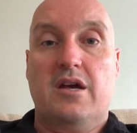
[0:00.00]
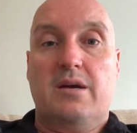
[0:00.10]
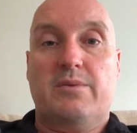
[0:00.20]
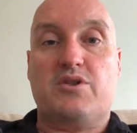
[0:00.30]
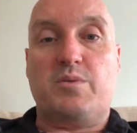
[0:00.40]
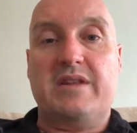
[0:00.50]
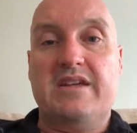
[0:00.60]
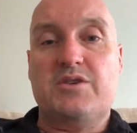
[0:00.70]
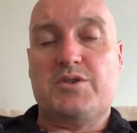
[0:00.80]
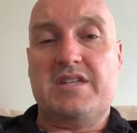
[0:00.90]
Because one of
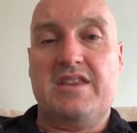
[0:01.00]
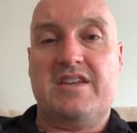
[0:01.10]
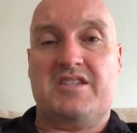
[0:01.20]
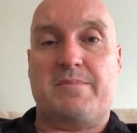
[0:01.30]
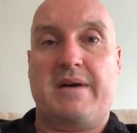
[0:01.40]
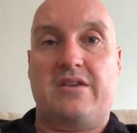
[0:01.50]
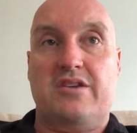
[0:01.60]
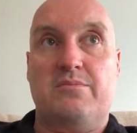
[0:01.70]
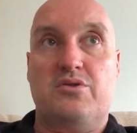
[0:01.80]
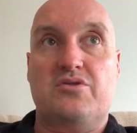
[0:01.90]
the interesting things about
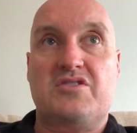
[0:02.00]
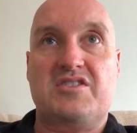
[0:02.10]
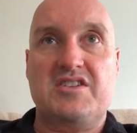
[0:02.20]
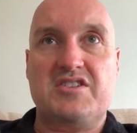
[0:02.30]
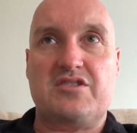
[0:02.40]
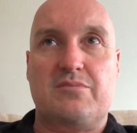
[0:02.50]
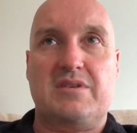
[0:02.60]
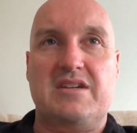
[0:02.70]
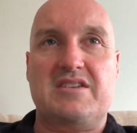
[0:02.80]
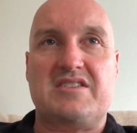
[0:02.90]
the immune system
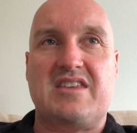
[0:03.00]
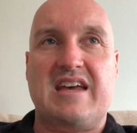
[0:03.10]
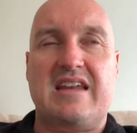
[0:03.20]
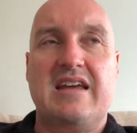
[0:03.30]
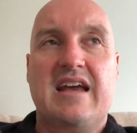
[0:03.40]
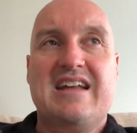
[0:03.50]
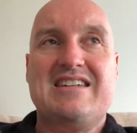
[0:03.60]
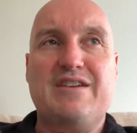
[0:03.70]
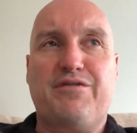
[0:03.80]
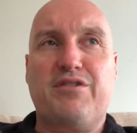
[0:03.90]
is that
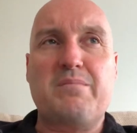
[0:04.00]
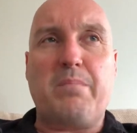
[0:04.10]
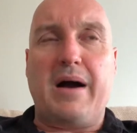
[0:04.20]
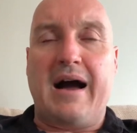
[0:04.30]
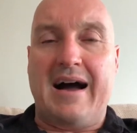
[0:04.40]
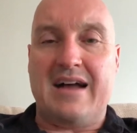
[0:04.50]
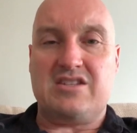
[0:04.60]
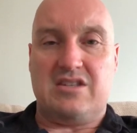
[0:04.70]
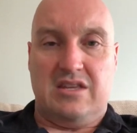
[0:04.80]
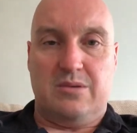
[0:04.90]
different
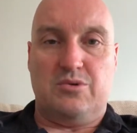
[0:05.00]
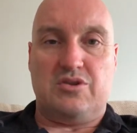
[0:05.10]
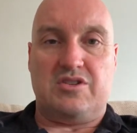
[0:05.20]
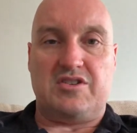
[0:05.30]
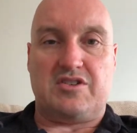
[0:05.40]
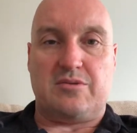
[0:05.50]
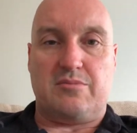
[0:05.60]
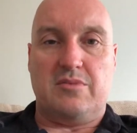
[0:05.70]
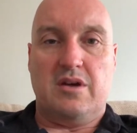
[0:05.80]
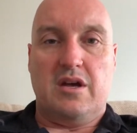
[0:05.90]
parts of the immune
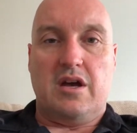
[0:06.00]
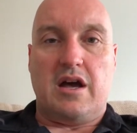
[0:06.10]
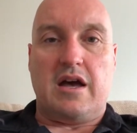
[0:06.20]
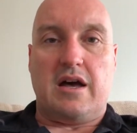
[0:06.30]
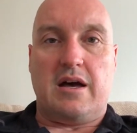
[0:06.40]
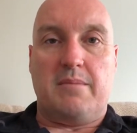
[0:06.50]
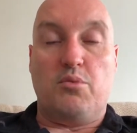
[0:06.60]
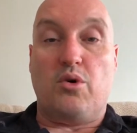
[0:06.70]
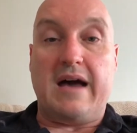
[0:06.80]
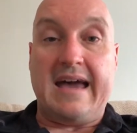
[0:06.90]
system are
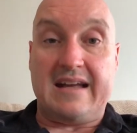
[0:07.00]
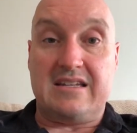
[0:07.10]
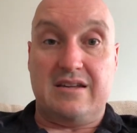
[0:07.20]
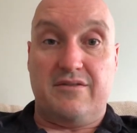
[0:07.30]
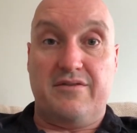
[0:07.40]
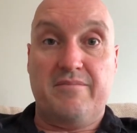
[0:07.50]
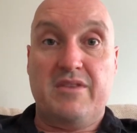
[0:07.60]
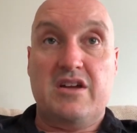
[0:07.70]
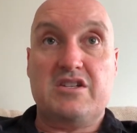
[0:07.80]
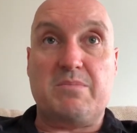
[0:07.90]
more active
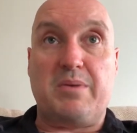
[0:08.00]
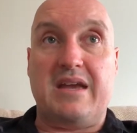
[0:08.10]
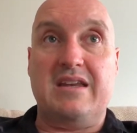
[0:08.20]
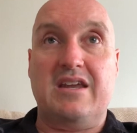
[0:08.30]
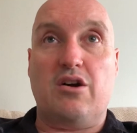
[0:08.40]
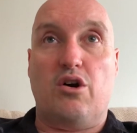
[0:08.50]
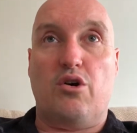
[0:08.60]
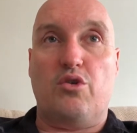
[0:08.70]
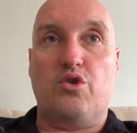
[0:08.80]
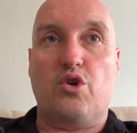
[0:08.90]
depending
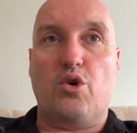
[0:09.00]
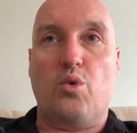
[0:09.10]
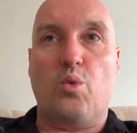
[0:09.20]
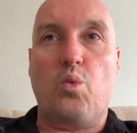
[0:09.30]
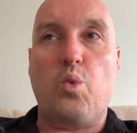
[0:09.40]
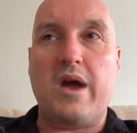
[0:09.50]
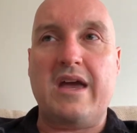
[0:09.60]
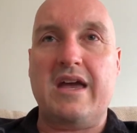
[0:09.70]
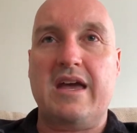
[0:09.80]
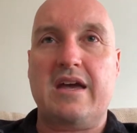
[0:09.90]
on
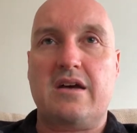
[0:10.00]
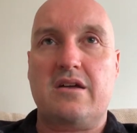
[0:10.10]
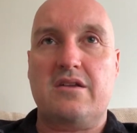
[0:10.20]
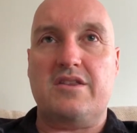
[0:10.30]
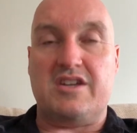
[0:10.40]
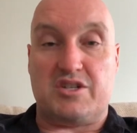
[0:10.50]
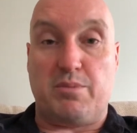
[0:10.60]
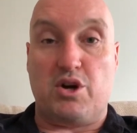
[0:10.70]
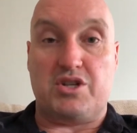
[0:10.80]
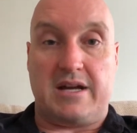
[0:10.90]
where the
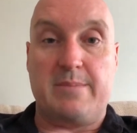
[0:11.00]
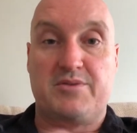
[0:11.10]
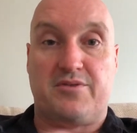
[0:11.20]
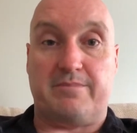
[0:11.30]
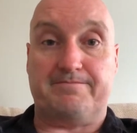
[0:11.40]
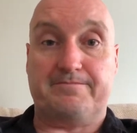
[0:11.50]
exposure comes from.